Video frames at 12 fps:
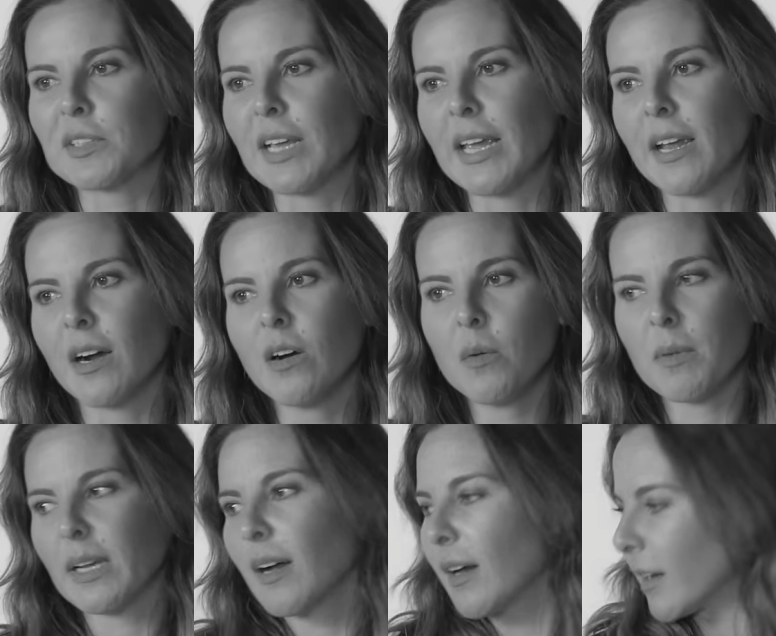say, oh
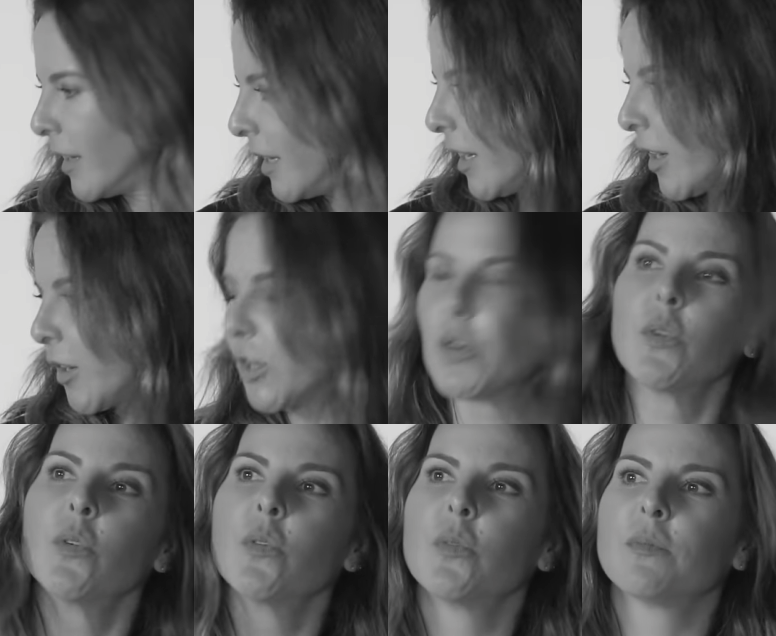my God,
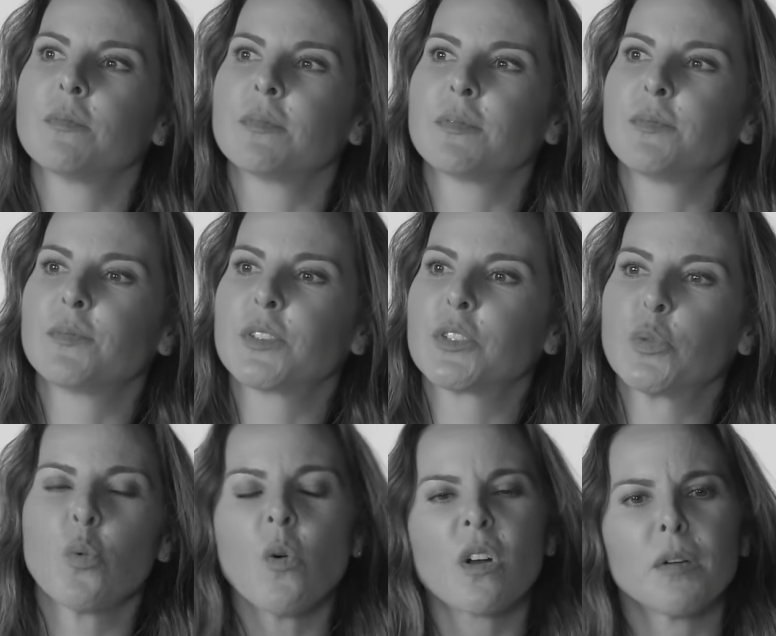you, you
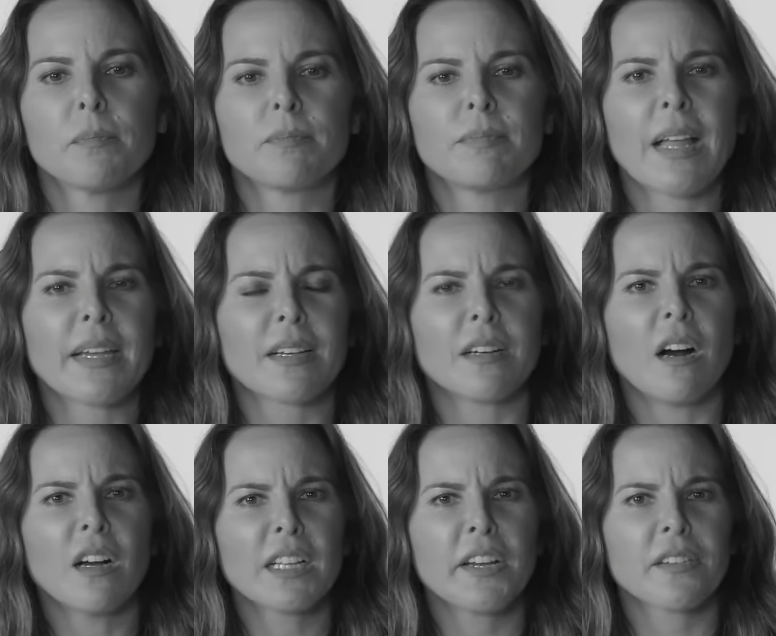woke up like
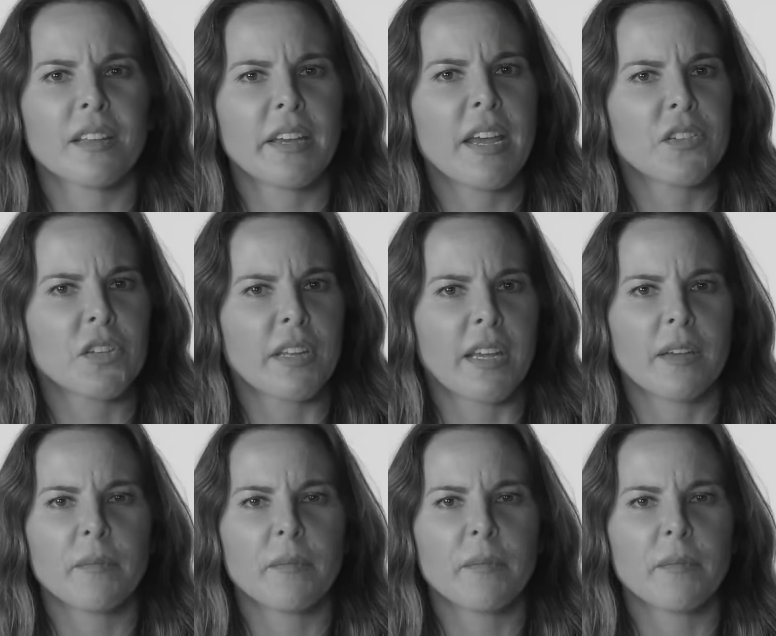uglier than yesterday.